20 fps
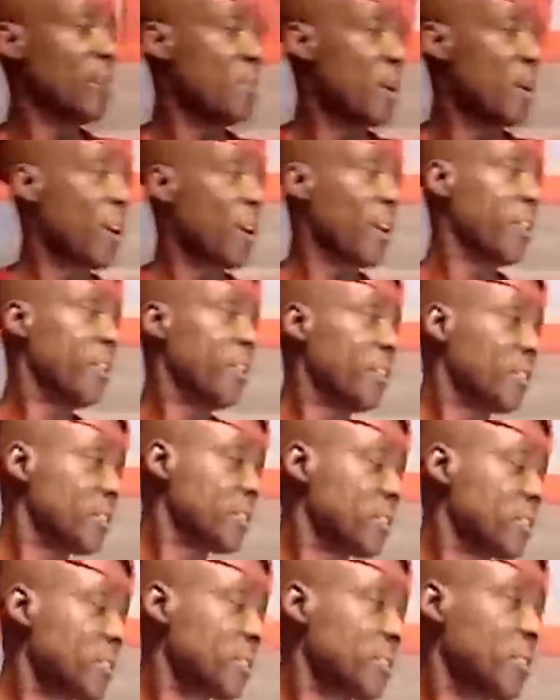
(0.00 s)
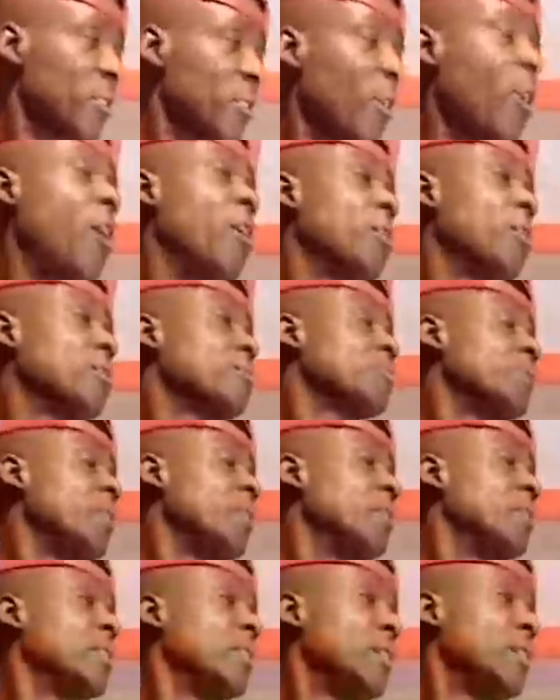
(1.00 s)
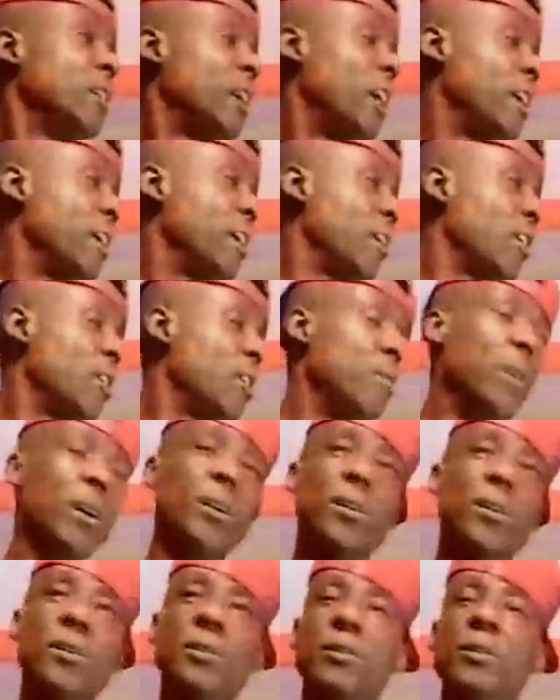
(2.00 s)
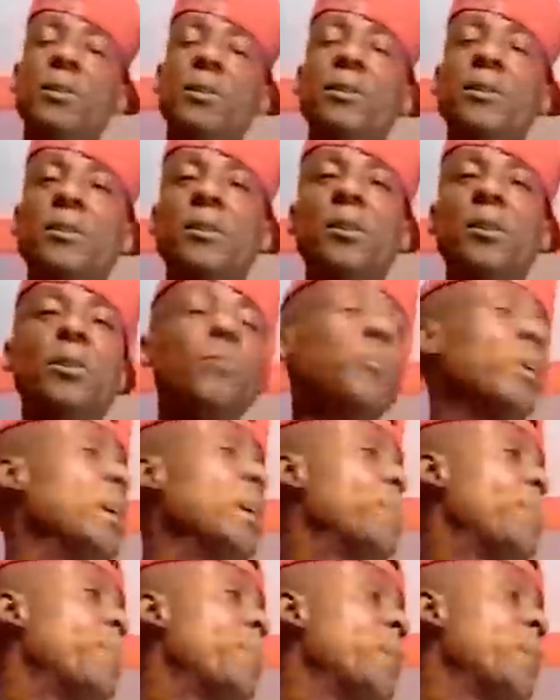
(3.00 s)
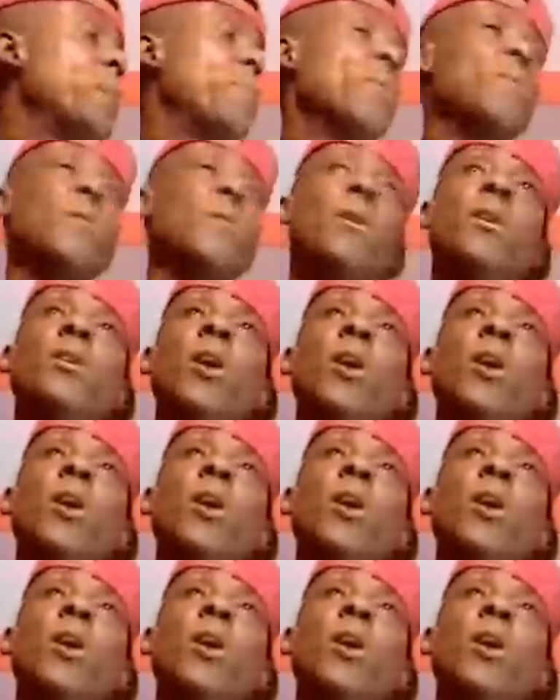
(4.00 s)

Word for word: bird? Oh, a yellow man. People, people, yeah,